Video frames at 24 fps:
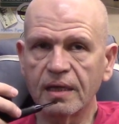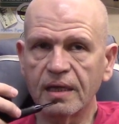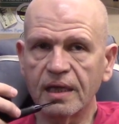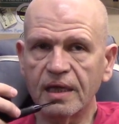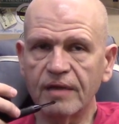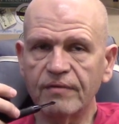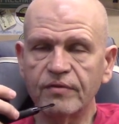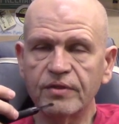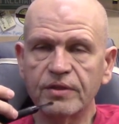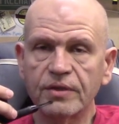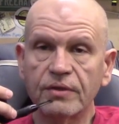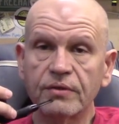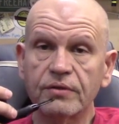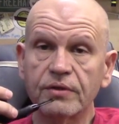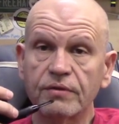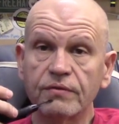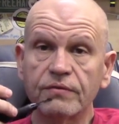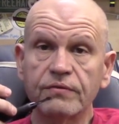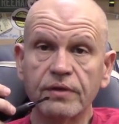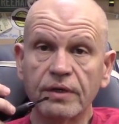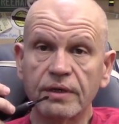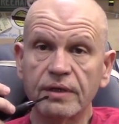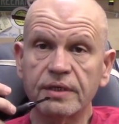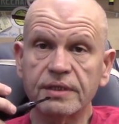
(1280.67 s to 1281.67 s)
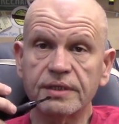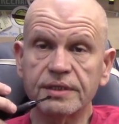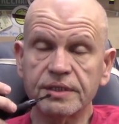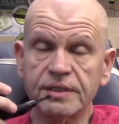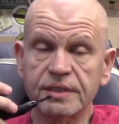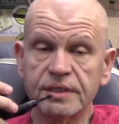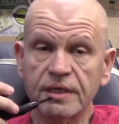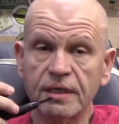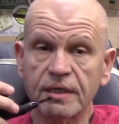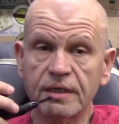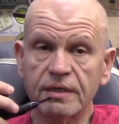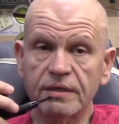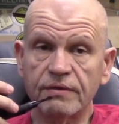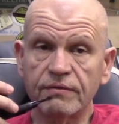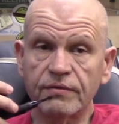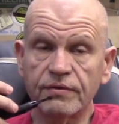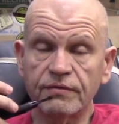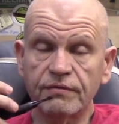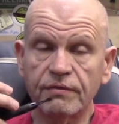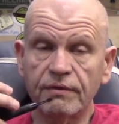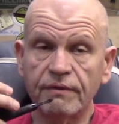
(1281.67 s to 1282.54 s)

Even though they're very distinctive, if,